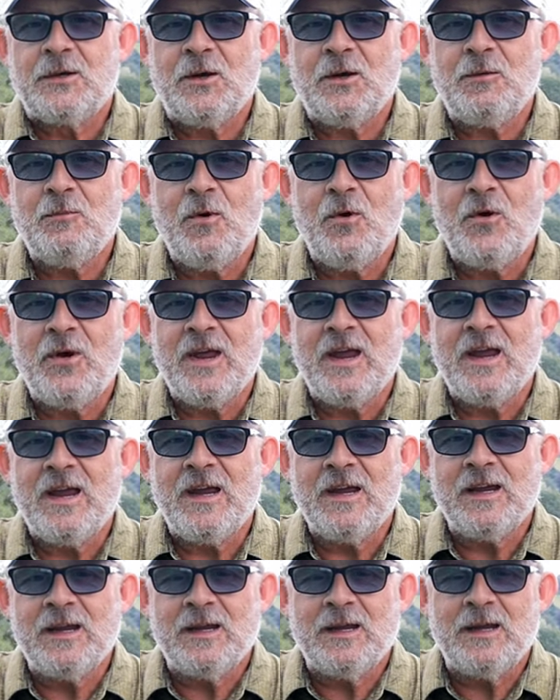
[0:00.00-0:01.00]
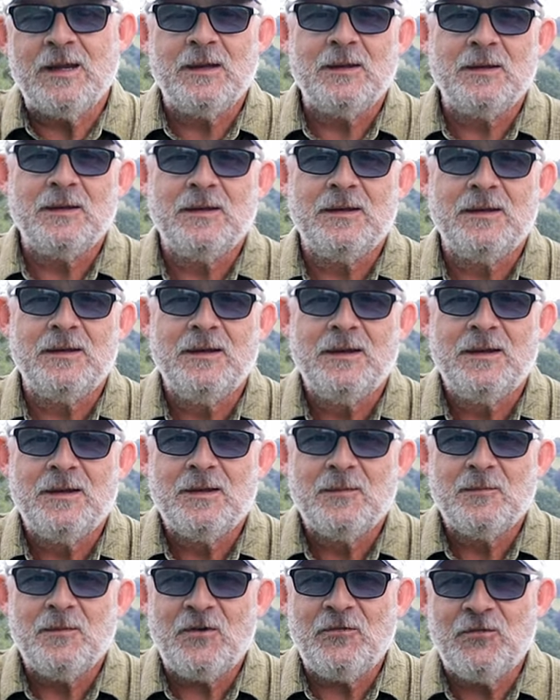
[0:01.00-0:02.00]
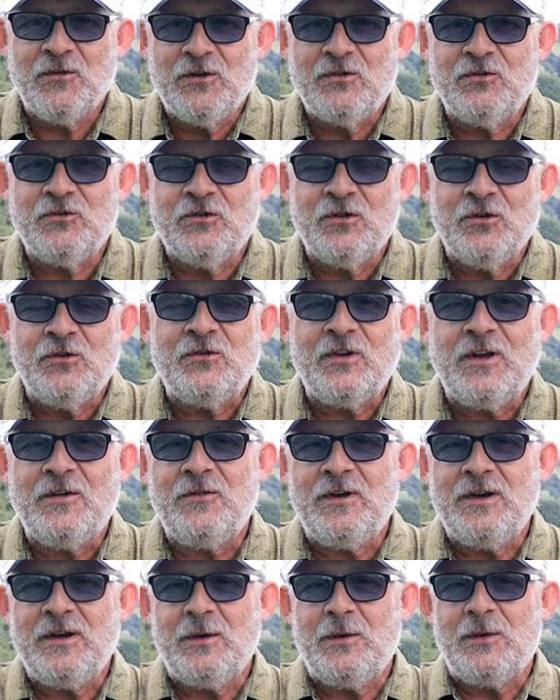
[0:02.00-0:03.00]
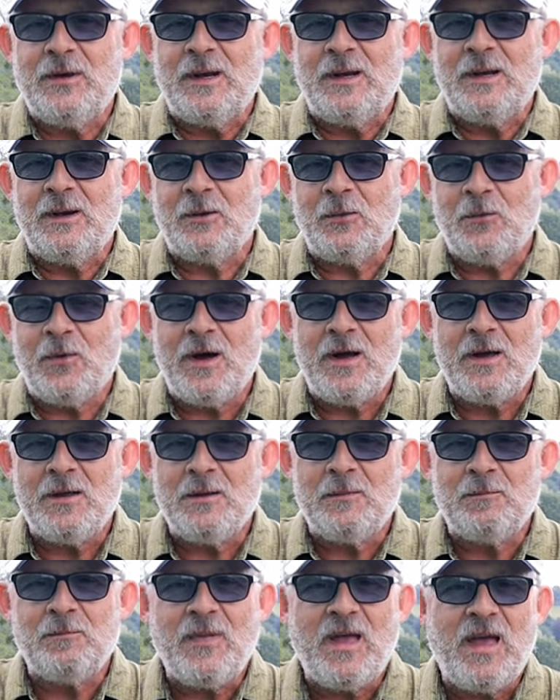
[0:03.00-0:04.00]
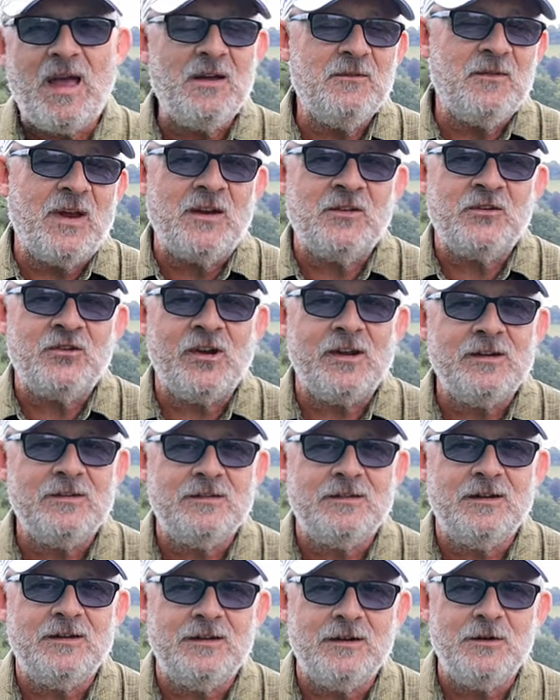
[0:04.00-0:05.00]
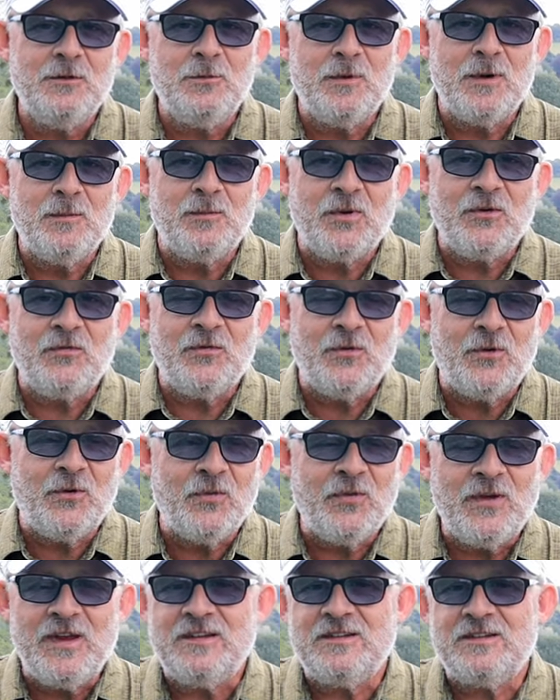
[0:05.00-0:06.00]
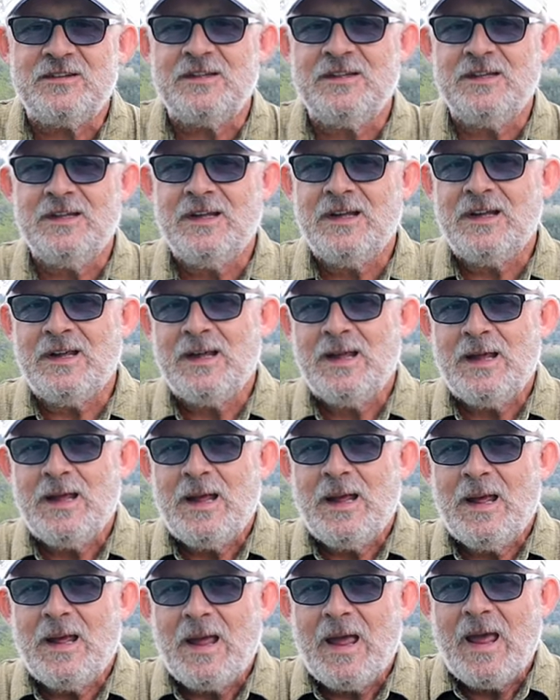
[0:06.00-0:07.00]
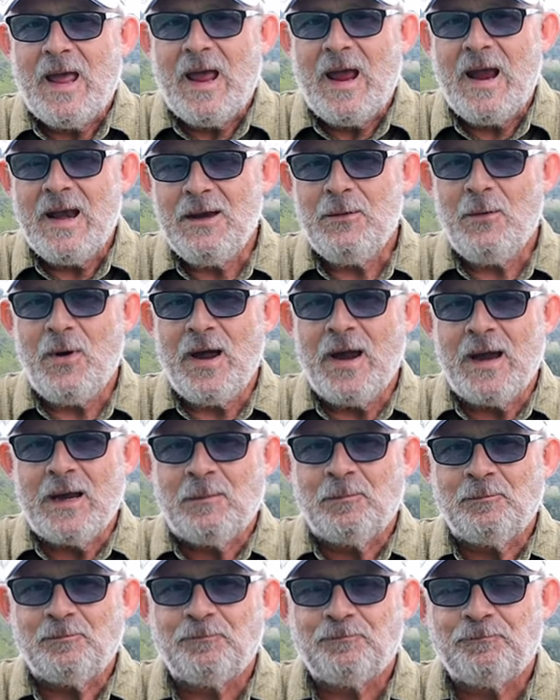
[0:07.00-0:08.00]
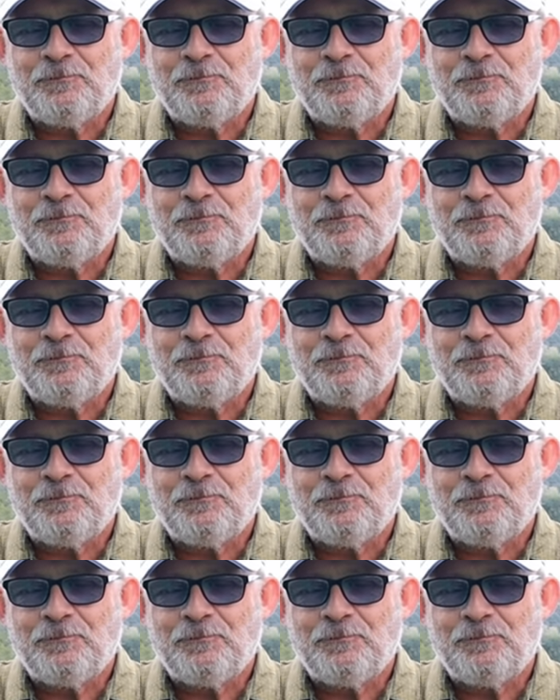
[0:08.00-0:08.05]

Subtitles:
Good morning. My first Tuesday video in a little while. I haven't had a chance to do one before this. Anyway.